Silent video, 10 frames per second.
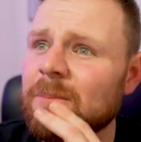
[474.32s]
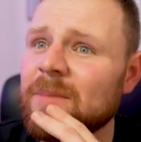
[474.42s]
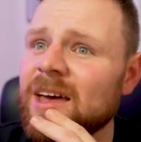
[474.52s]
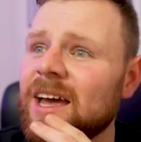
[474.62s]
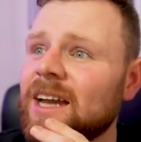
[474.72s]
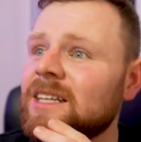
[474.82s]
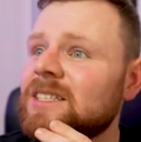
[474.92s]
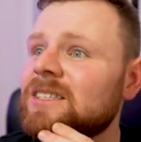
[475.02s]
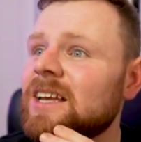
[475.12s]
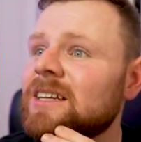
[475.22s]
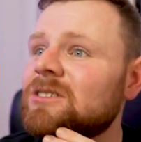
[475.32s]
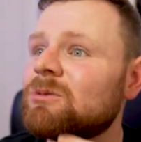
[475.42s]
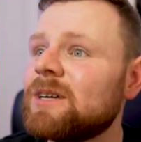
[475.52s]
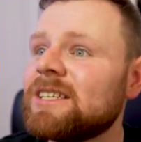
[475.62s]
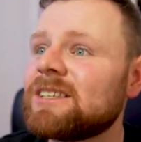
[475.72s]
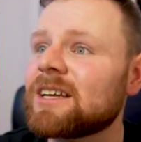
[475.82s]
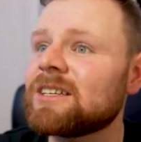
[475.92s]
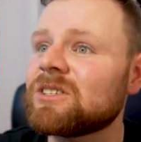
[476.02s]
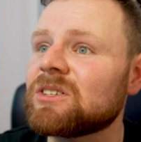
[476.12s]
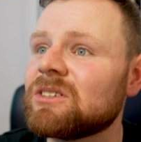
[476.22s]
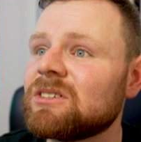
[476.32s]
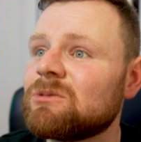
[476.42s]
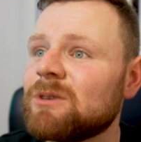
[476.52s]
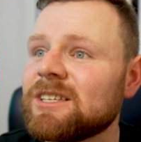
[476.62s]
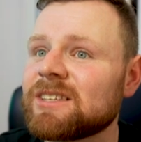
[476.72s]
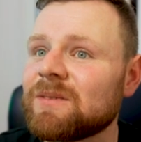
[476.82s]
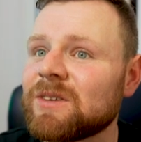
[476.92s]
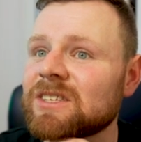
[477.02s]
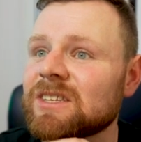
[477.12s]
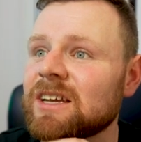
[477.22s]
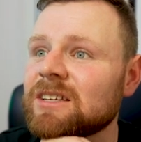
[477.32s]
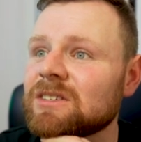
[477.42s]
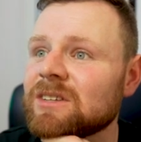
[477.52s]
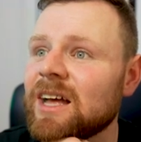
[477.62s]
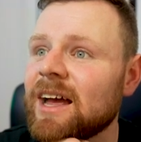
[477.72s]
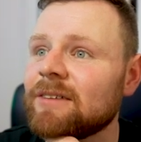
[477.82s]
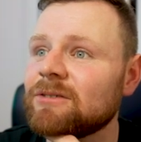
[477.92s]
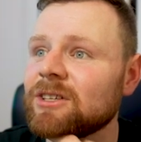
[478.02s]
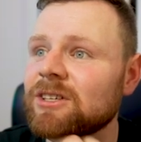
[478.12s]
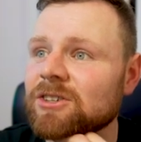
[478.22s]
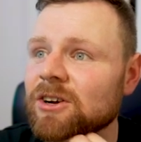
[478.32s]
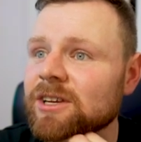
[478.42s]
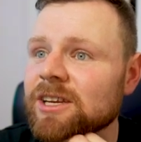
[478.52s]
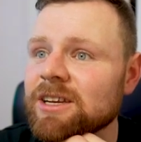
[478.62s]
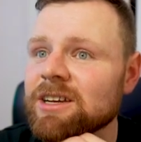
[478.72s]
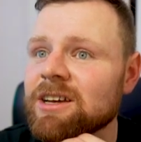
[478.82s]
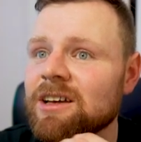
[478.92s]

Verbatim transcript: Man, it's saying 20 seconds, 27 seconds left. Are you joking?